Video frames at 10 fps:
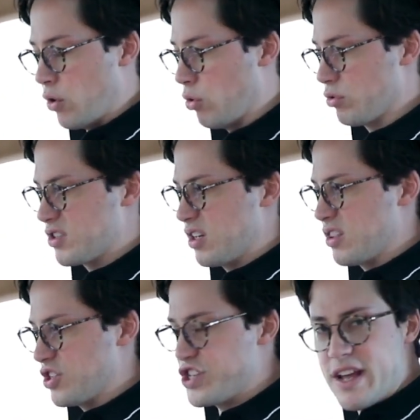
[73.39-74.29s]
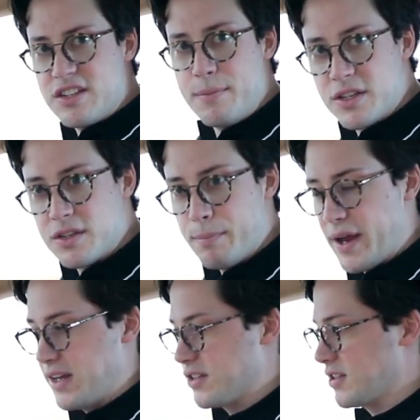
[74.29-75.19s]
all sort of the chassis bits and
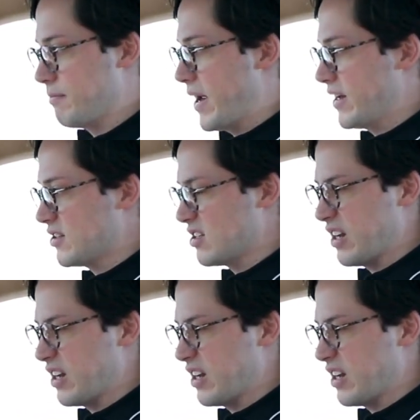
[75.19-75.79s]
pieces and makes